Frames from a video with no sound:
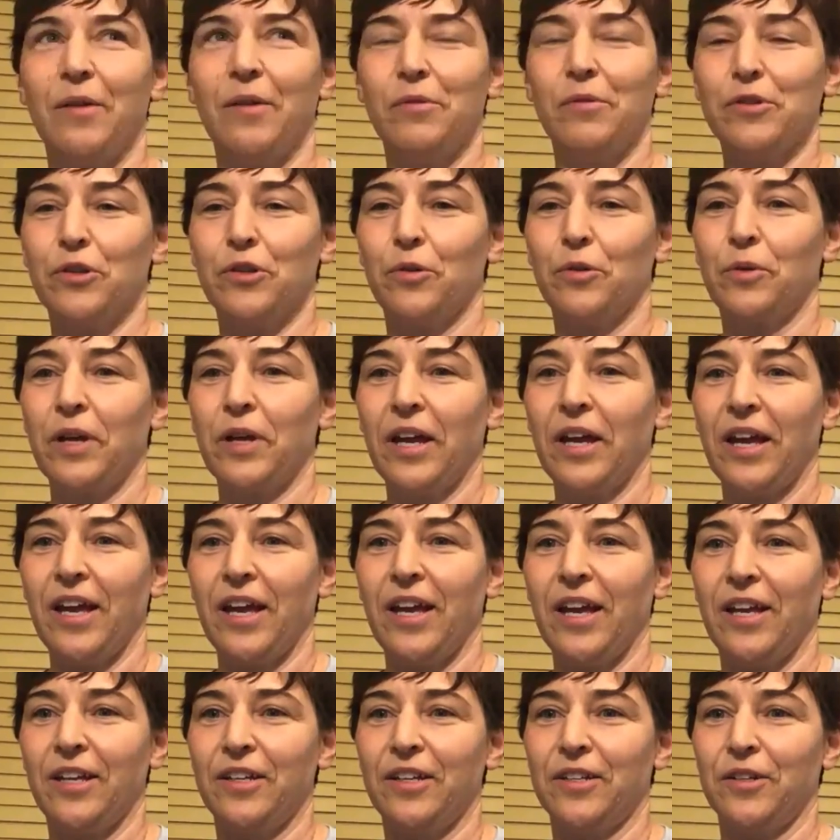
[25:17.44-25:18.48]
was
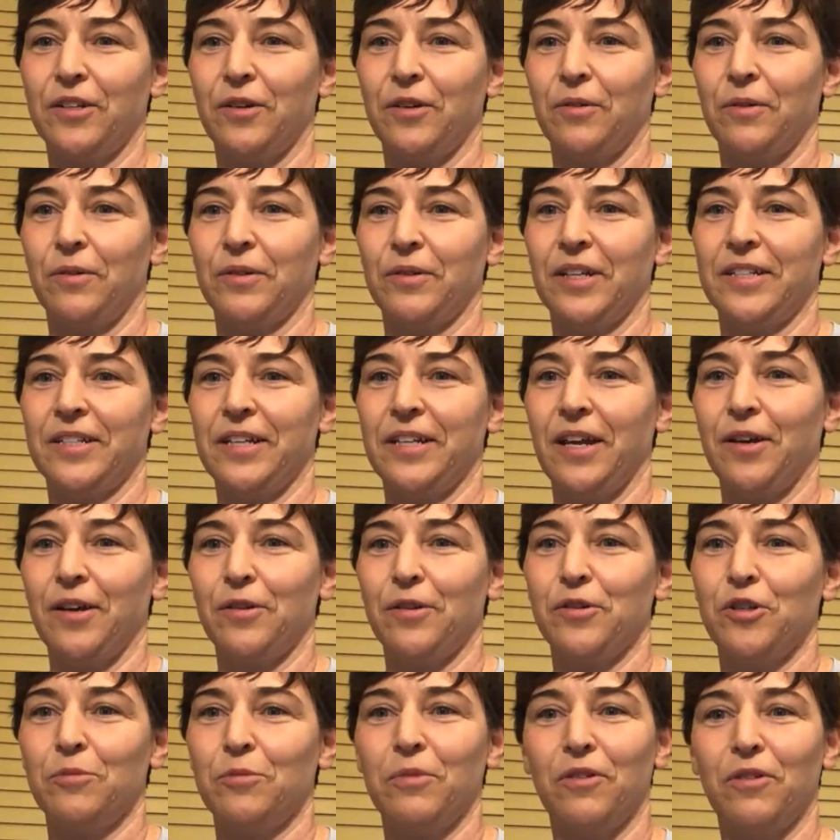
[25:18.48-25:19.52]
okay, a day or
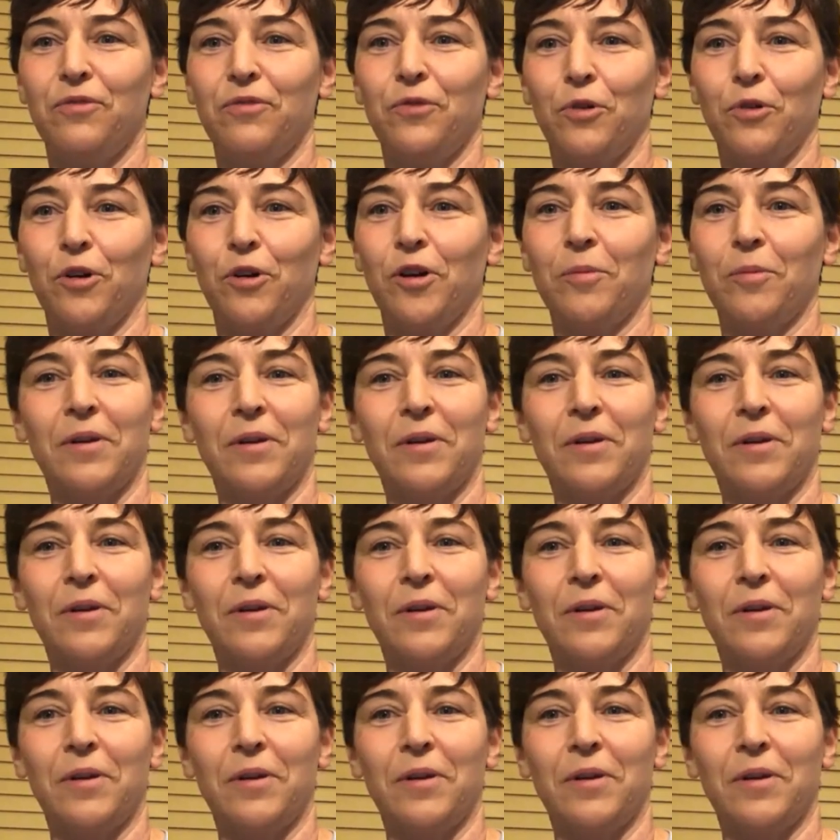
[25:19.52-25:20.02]
two before,